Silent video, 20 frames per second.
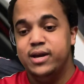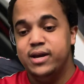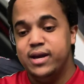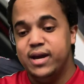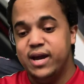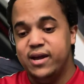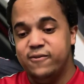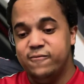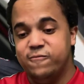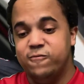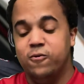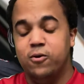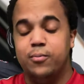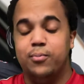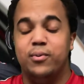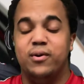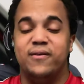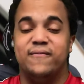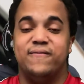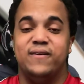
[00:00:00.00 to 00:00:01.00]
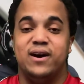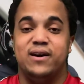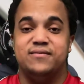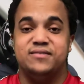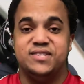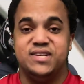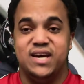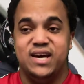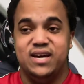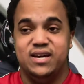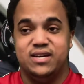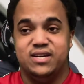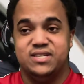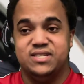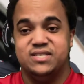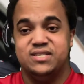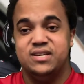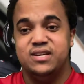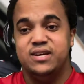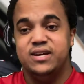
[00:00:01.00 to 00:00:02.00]
and 4.5
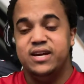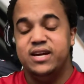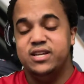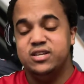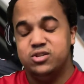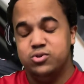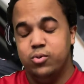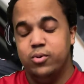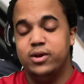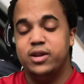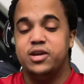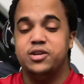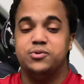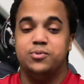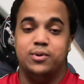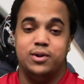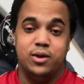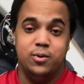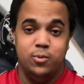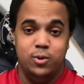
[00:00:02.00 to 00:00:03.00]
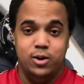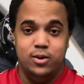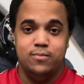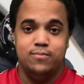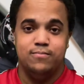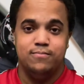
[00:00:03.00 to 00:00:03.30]
sacks in 2021.